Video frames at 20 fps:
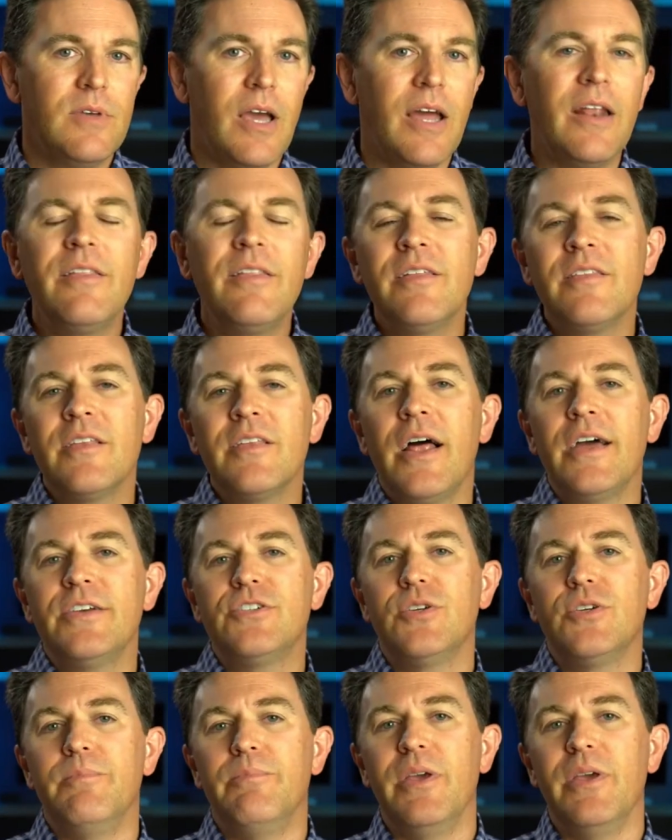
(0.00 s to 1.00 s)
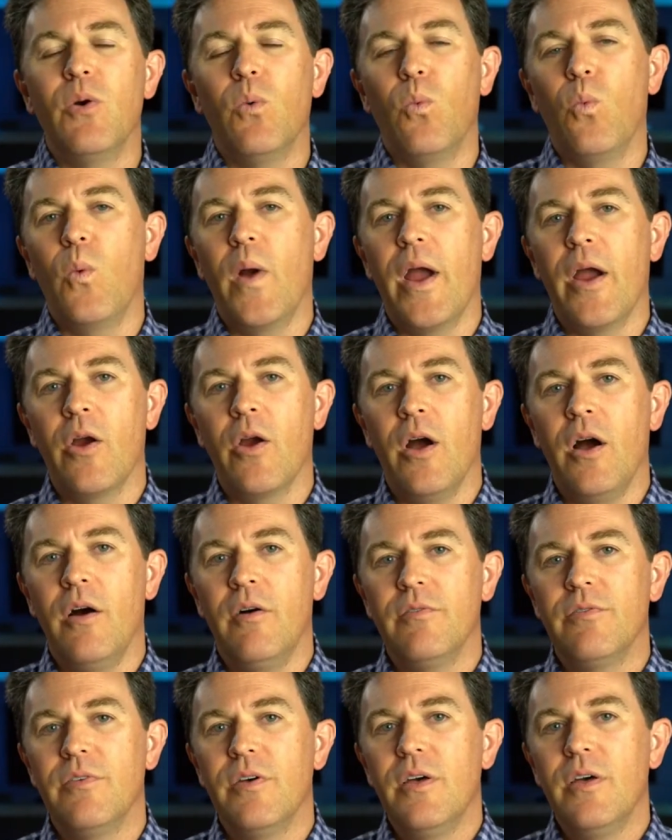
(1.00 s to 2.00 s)
Anything that I should be aware
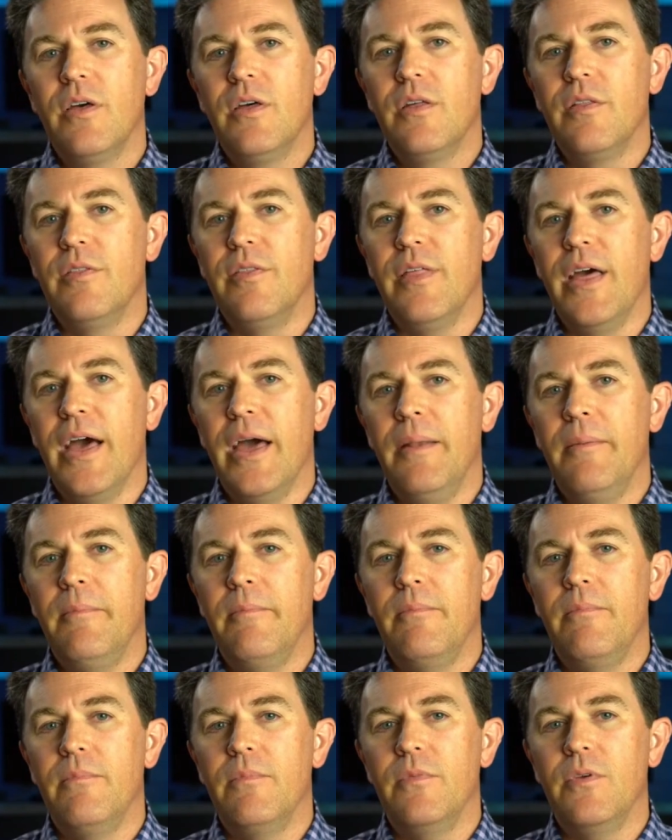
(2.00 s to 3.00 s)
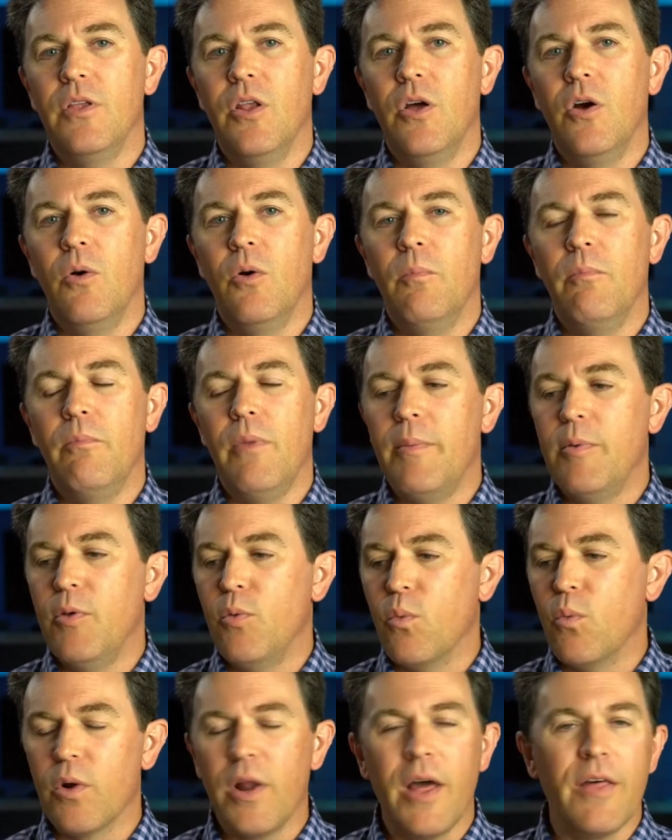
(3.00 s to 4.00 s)
of that, maybe
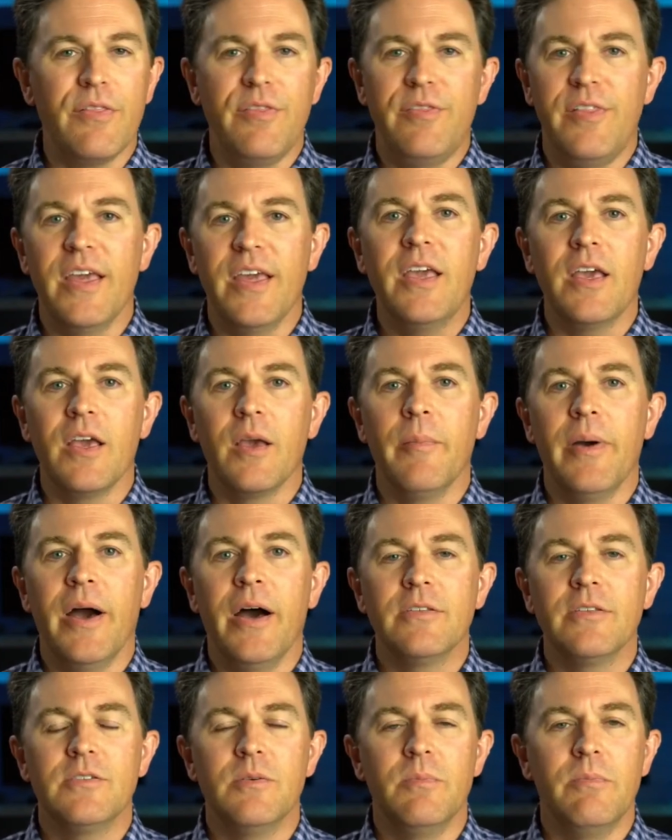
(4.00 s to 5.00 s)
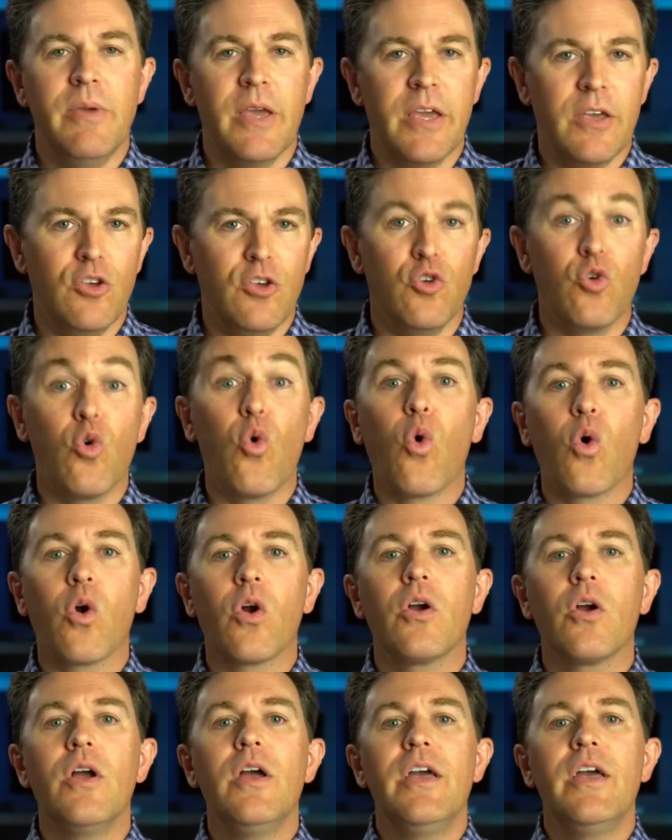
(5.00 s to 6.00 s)
we're not thinking about to make
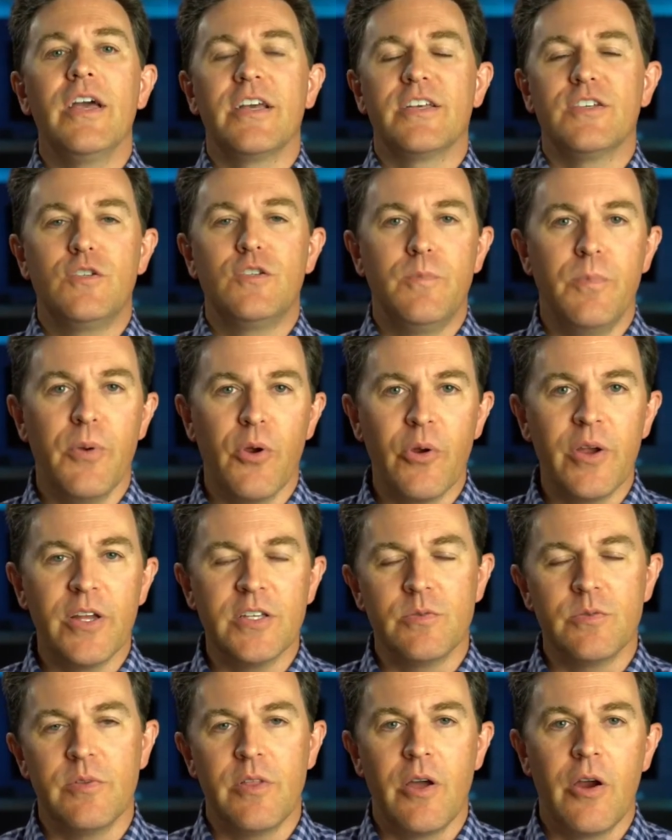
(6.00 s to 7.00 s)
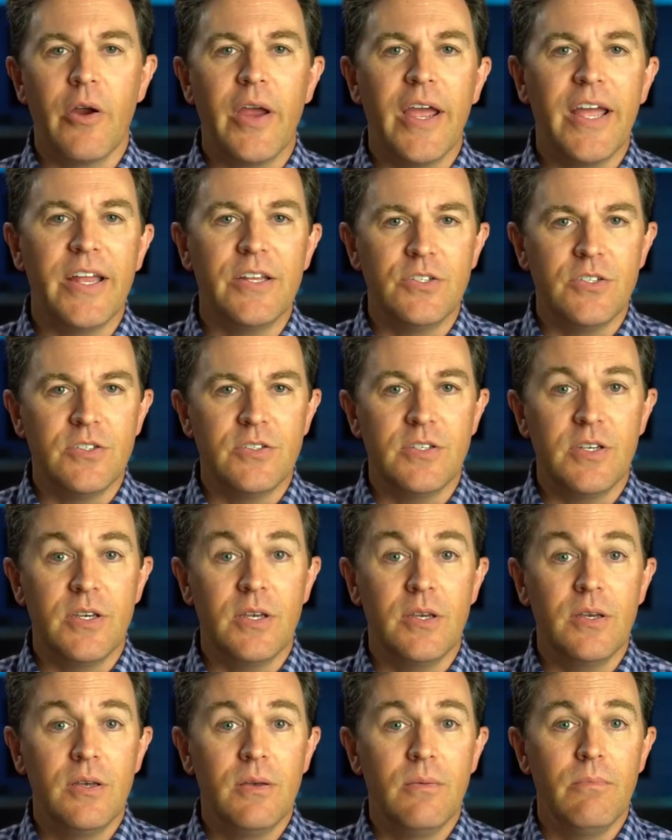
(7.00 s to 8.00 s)
your experience with our
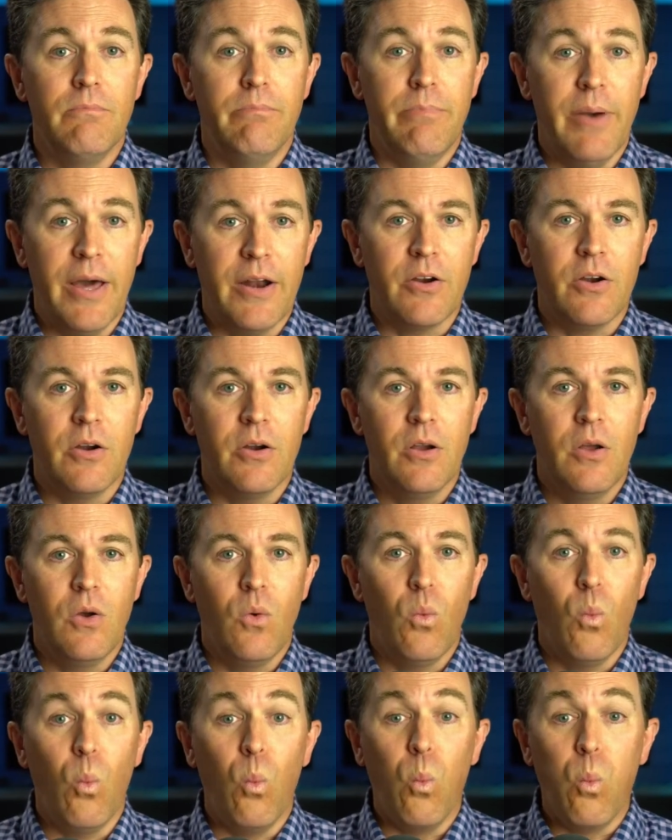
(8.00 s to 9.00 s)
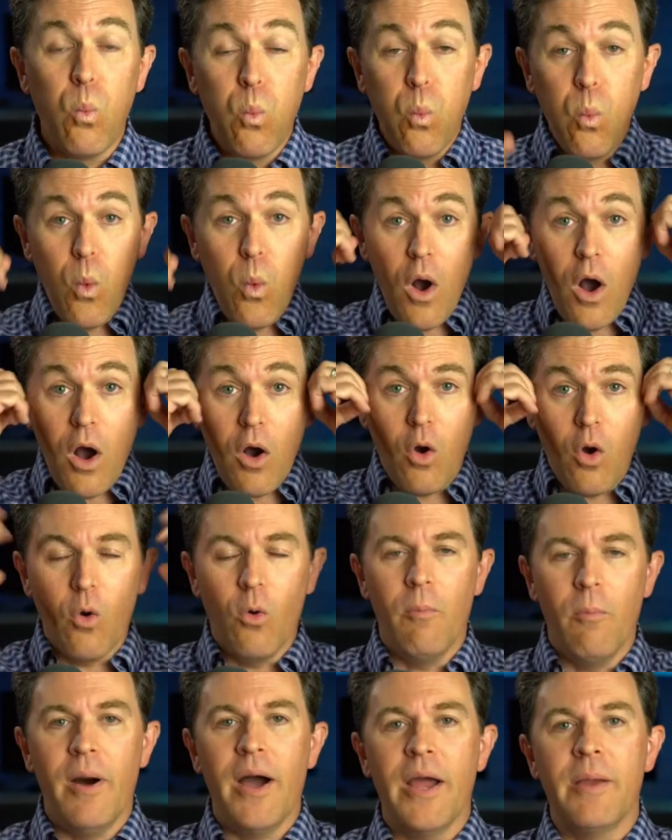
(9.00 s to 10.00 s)
agency better? Whoa,
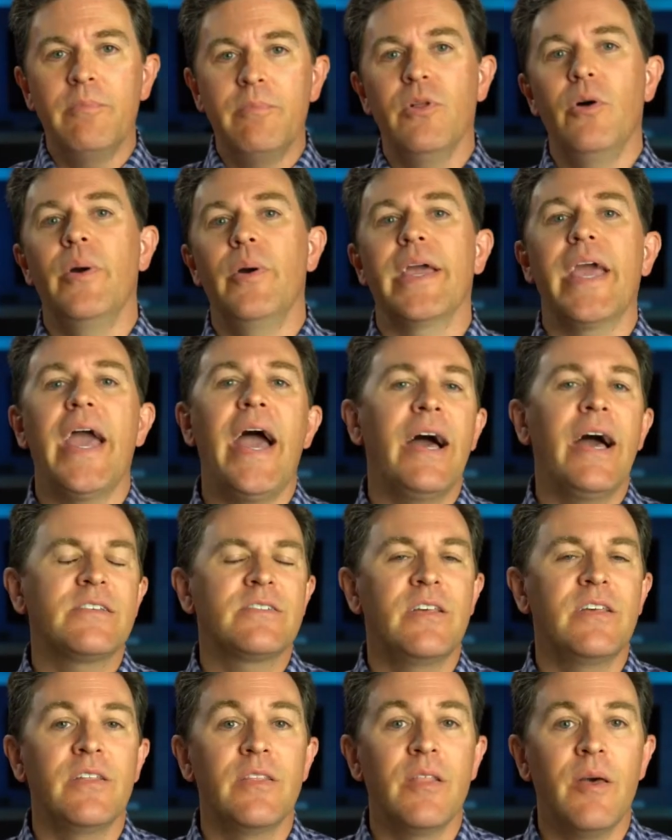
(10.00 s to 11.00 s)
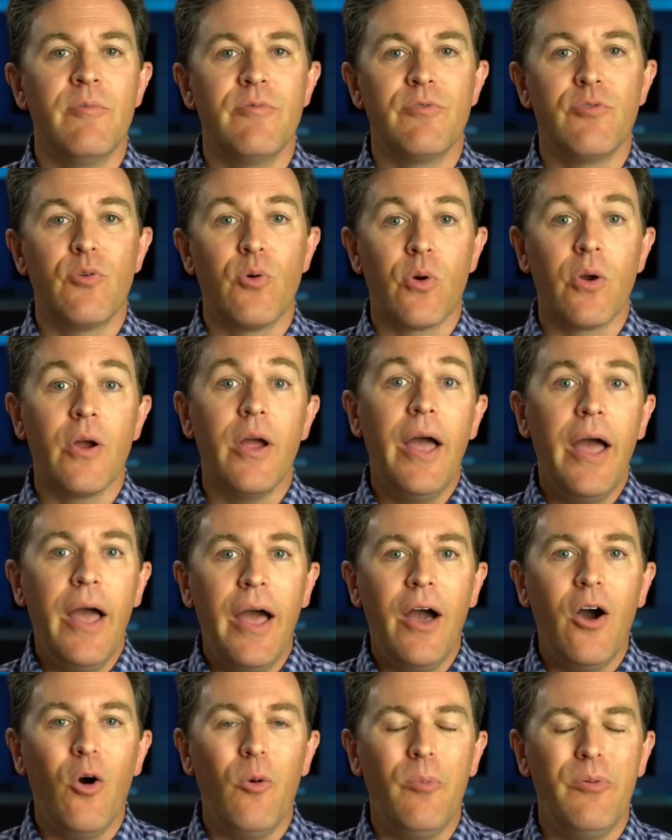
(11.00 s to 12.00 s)
mind-blowing, asking them for
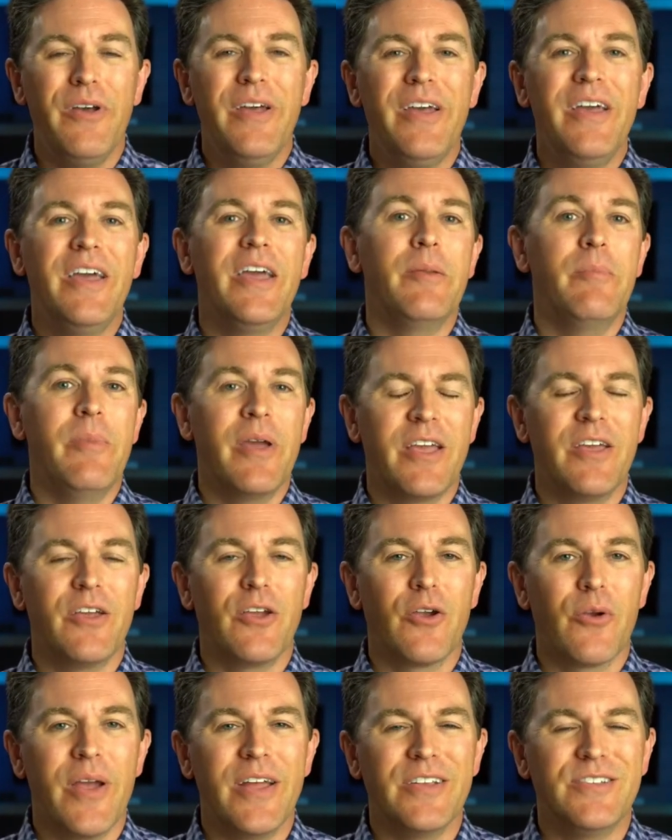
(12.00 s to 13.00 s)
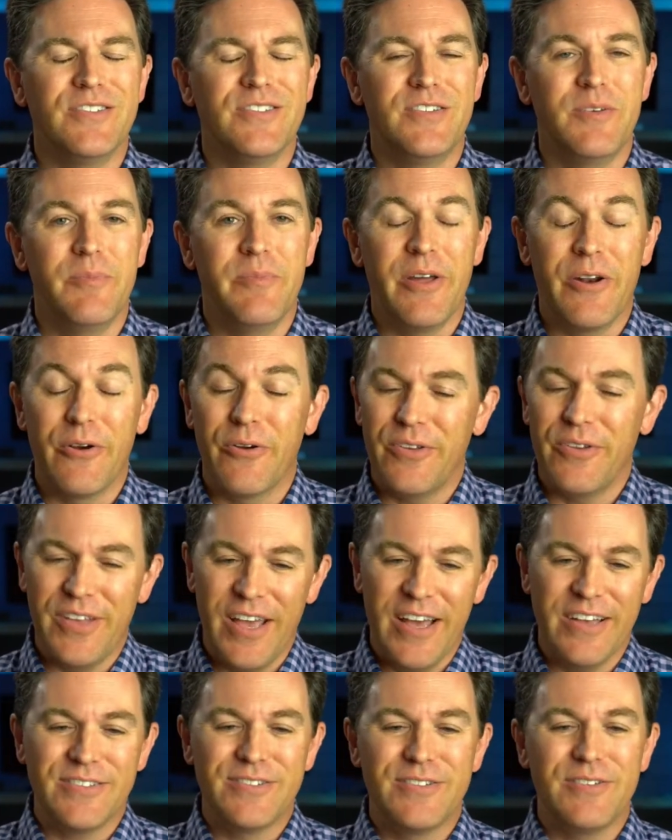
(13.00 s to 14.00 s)
help in making your agency better.
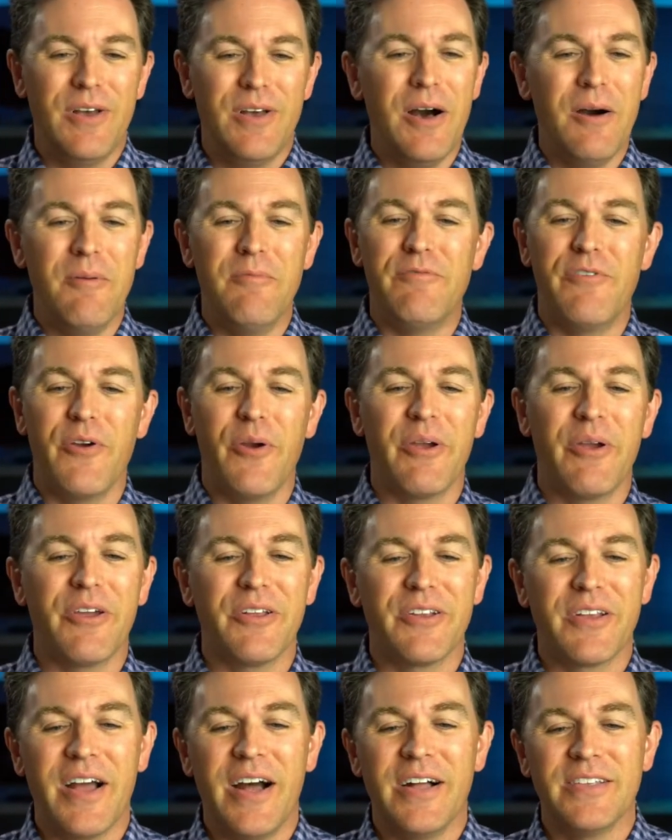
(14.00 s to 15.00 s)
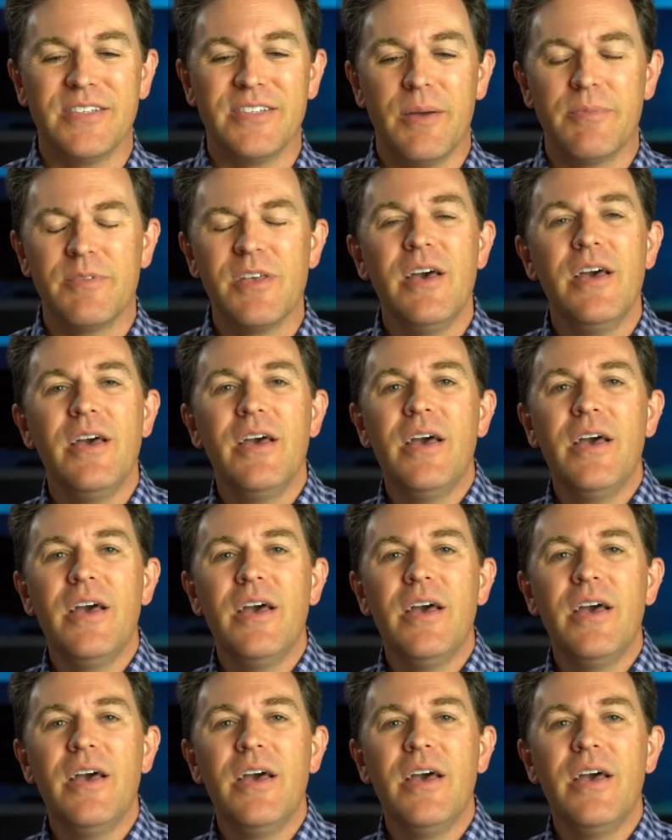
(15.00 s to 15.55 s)
Yes, very good concept.